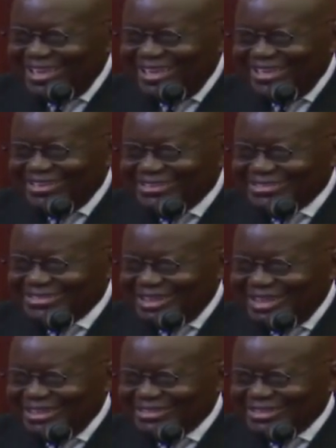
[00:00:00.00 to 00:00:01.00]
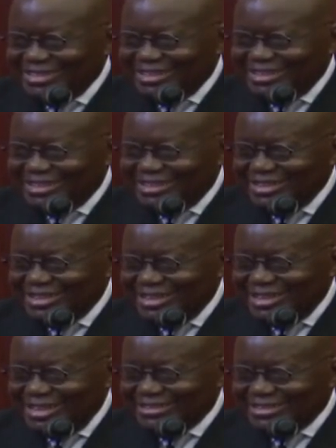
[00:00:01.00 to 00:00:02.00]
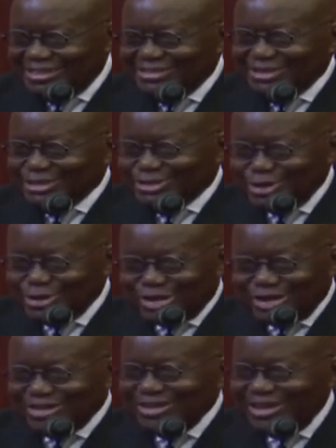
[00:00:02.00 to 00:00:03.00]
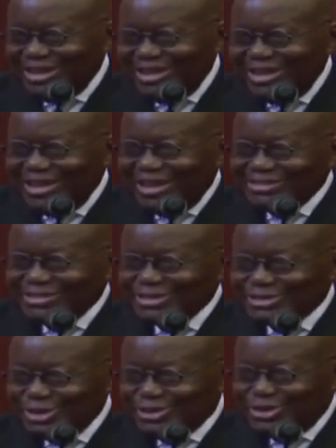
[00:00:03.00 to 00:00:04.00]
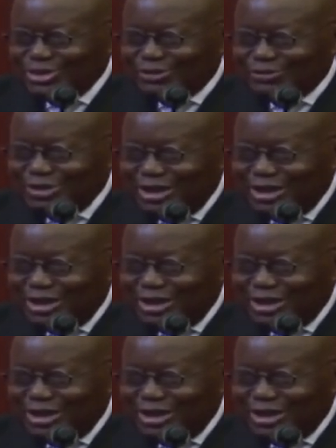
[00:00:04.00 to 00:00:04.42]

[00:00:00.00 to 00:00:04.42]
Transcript: as as, uh, as, as a token, as a token of